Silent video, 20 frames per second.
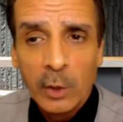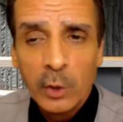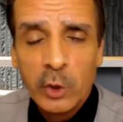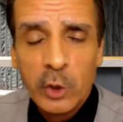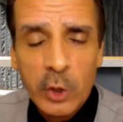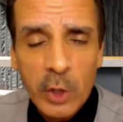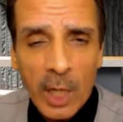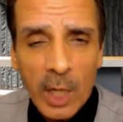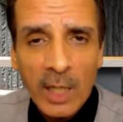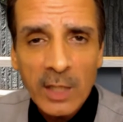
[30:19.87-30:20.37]

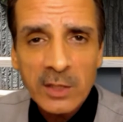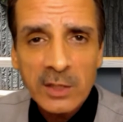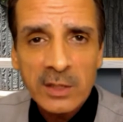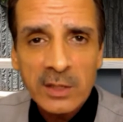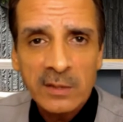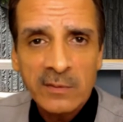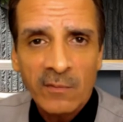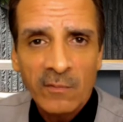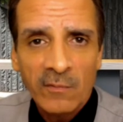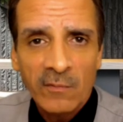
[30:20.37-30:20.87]
just
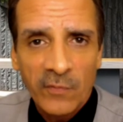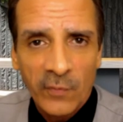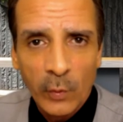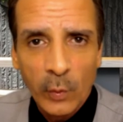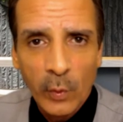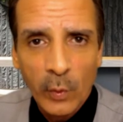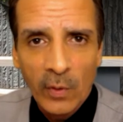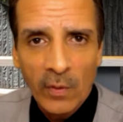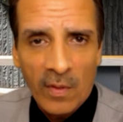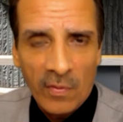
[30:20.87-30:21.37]

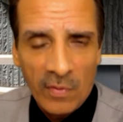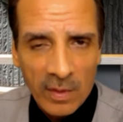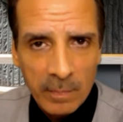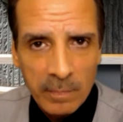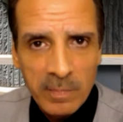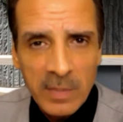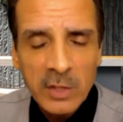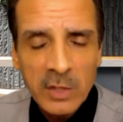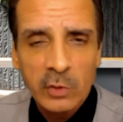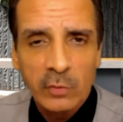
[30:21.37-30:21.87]
for the
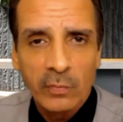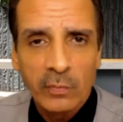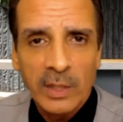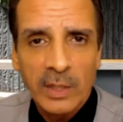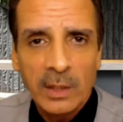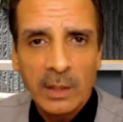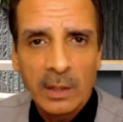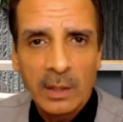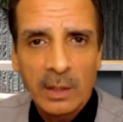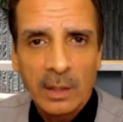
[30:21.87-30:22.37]

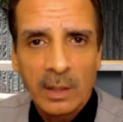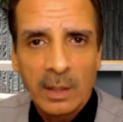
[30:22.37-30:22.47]
misery